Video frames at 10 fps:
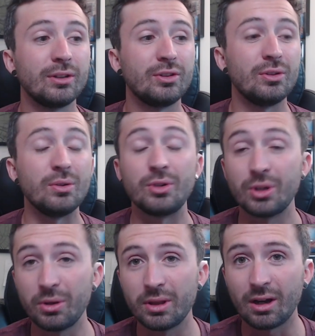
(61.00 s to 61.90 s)
to show
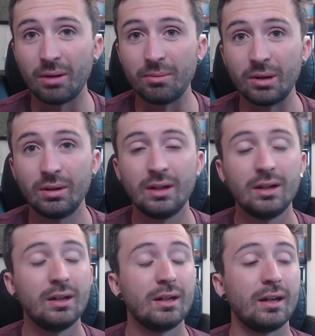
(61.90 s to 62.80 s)
you the combo,
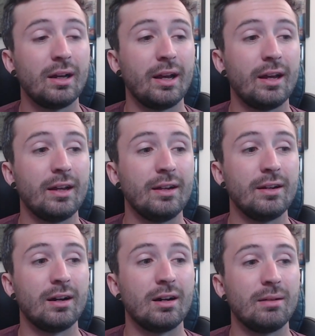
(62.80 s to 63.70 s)
and
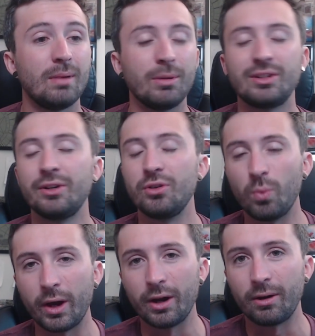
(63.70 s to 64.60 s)
I'm going to tell you
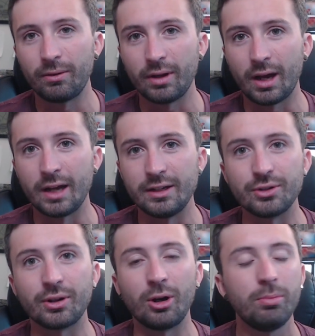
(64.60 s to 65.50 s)
where I need
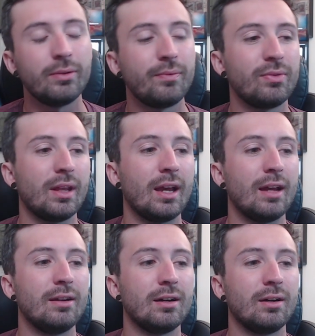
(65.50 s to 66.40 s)
your help
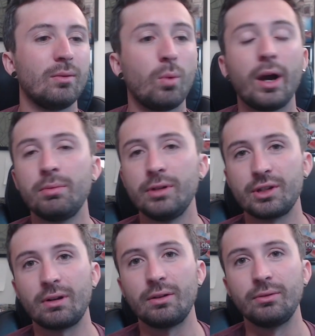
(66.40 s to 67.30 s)
and why it plays
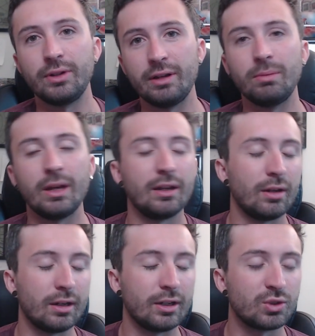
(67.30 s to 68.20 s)
around Nib and
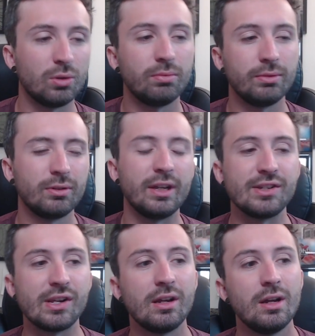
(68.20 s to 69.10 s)
Droll. It's really
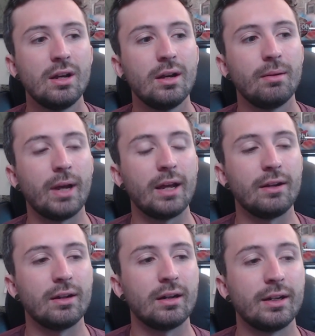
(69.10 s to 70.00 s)
easy. And
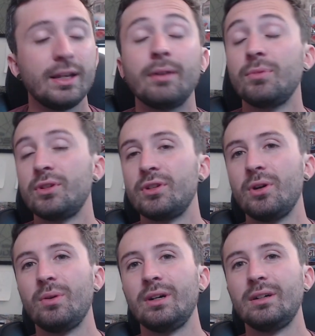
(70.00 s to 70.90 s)
yeah,
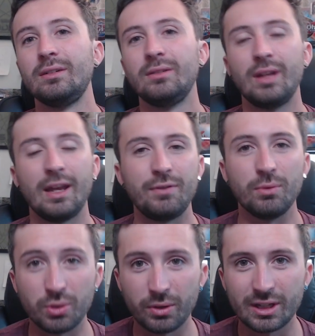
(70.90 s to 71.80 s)
so if you
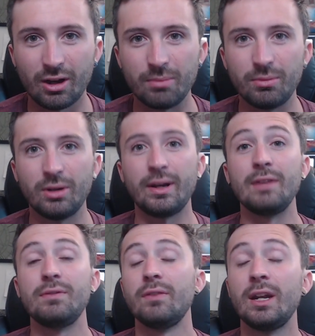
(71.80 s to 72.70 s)
enjoyed the combo and
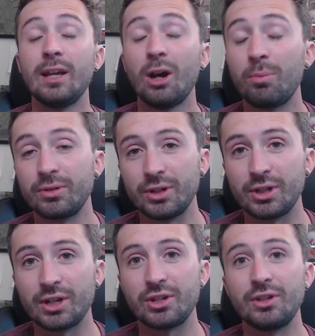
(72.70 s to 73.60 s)
if you have any help or
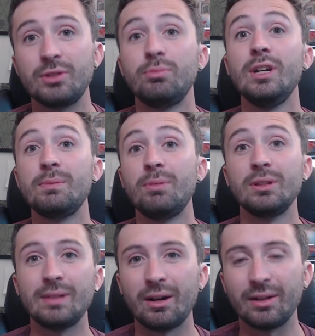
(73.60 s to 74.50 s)
suggestions, please put
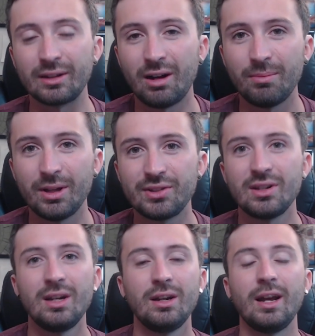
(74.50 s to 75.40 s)
them down in the comments
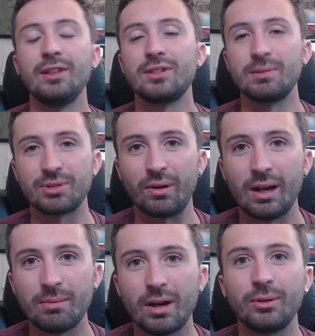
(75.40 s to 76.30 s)
and
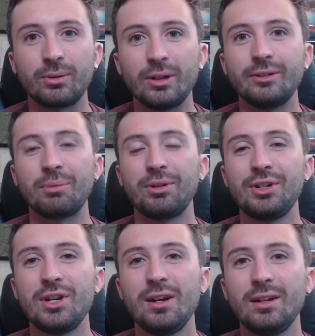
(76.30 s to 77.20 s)
subscribe. I would greatly
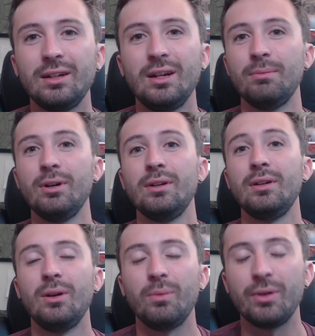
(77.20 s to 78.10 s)
appreciate it. But
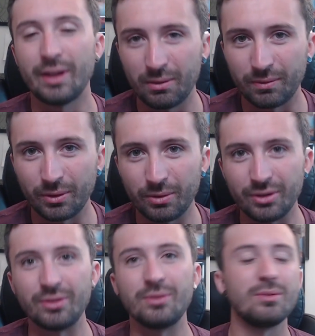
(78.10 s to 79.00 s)
without further
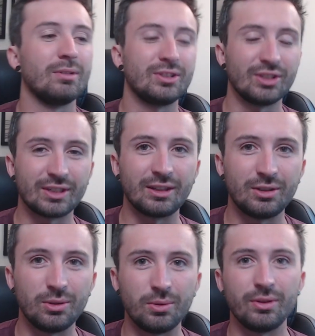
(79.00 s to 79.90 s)
ado, let's just get
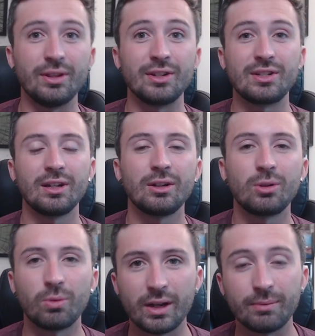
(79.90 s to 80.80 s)
to this
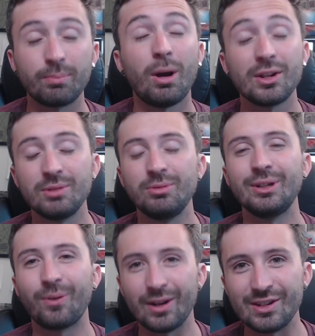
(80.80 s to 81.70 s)
possibly
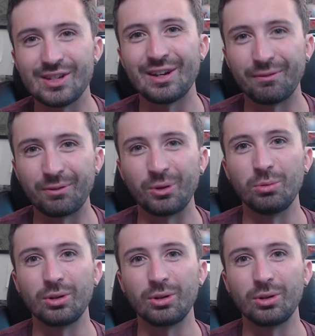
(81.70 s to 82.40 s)
crazy Infernoble